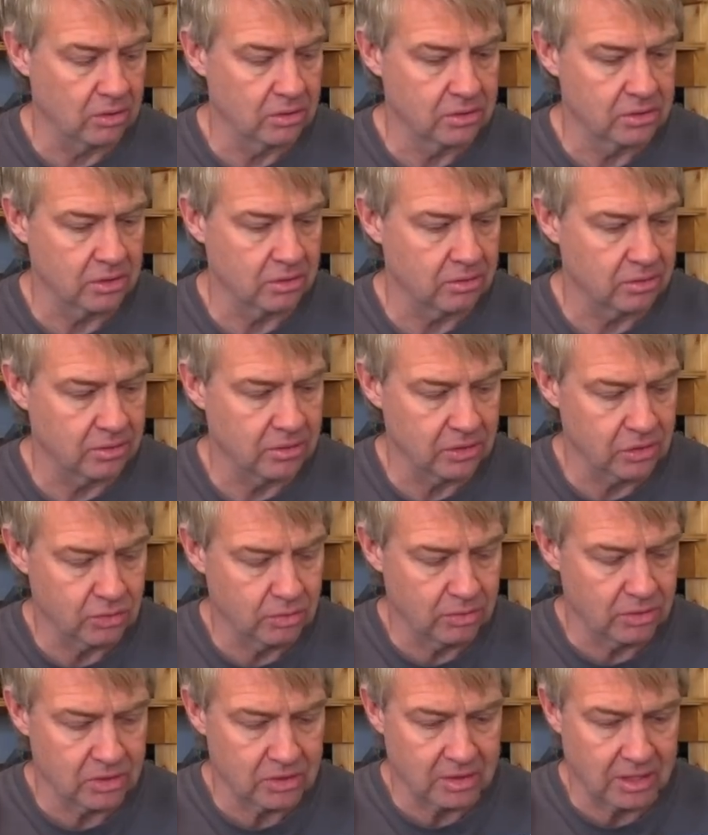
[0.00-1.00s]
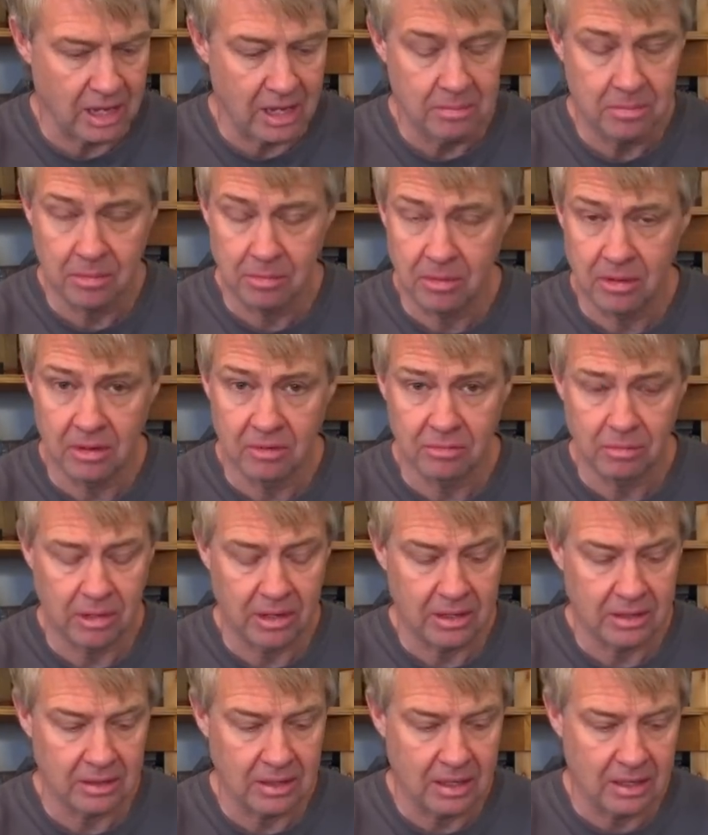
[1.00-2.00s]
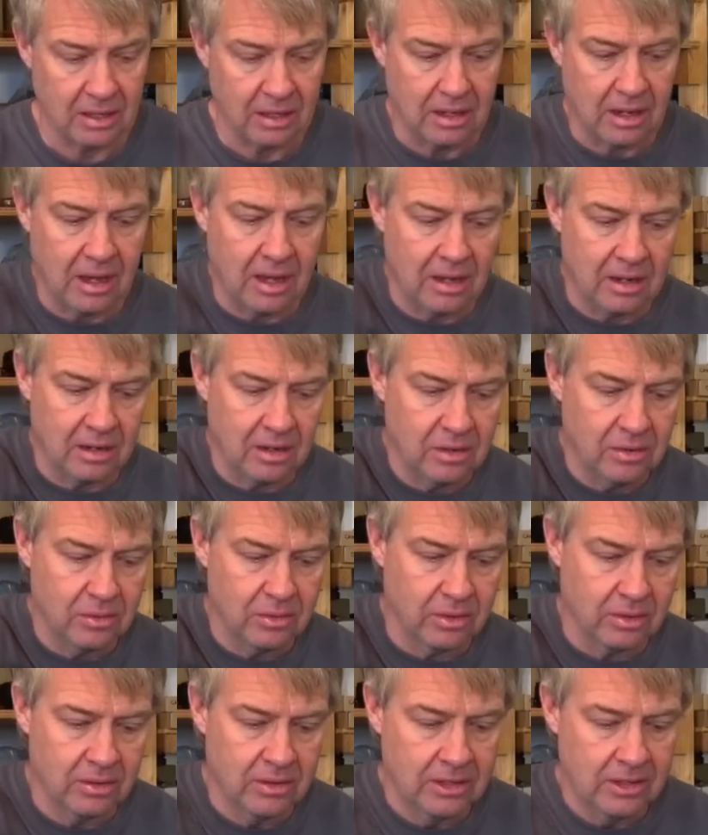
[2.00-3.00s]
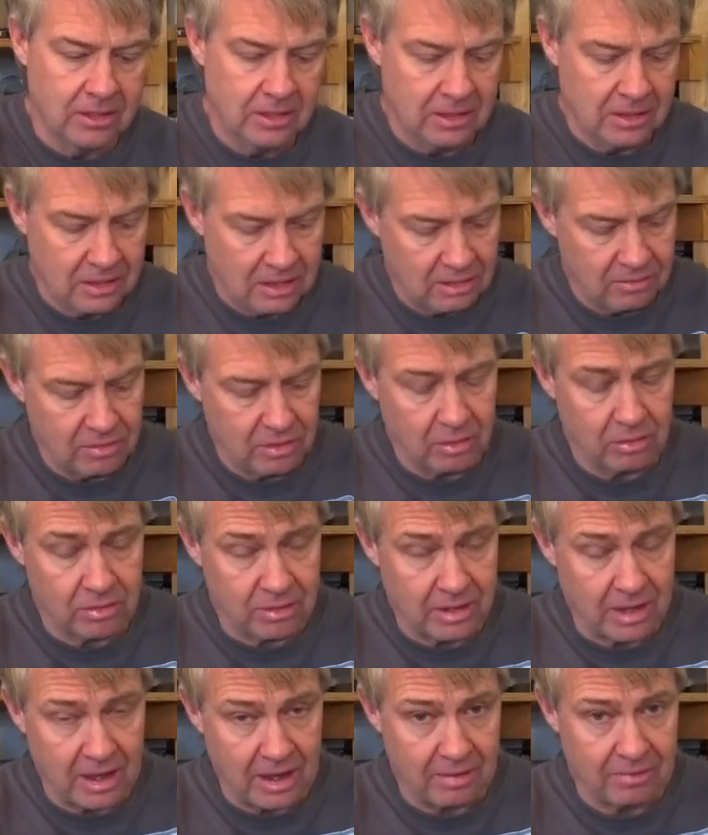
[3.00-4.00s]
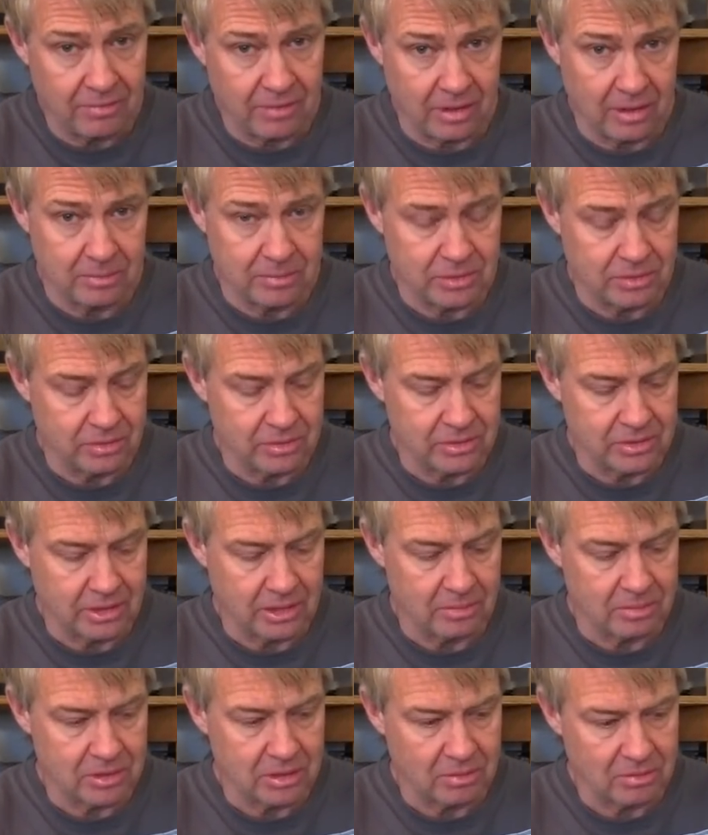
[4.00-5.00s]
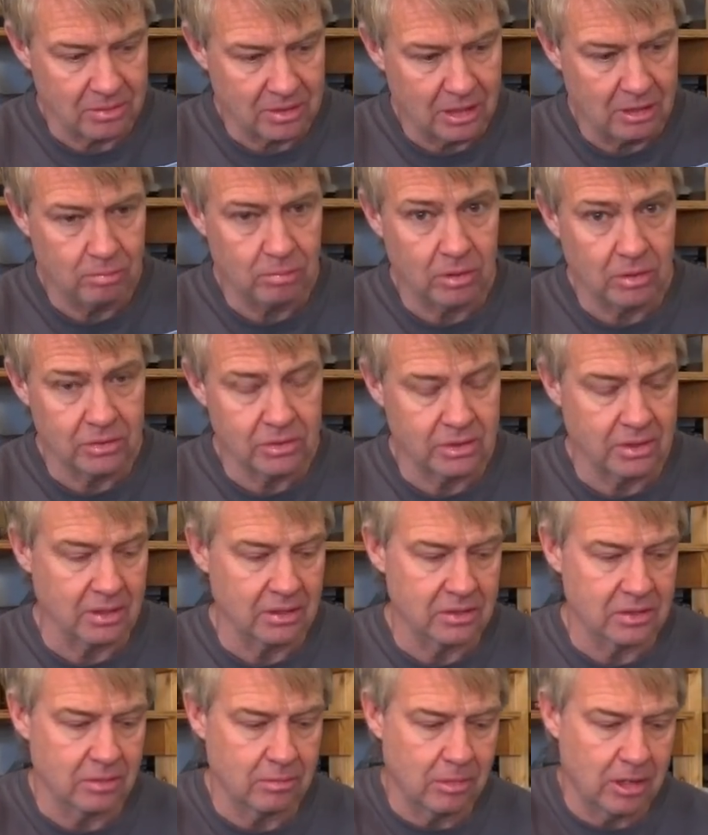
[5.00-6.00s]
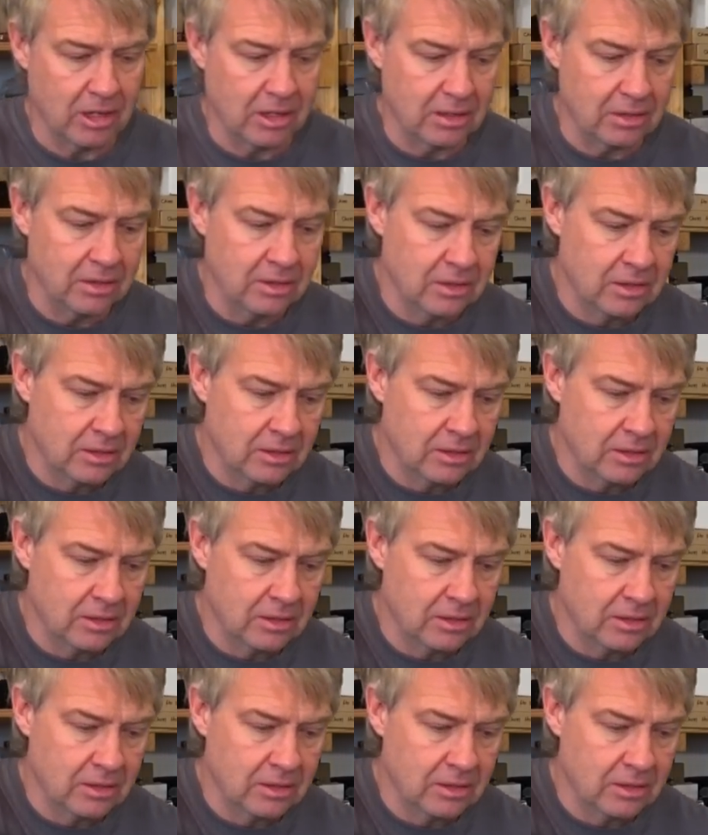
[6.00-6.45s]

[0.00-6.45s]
So this one is capable of playing down a lot lower even though the diaphragms are the same. So keep those things in mind.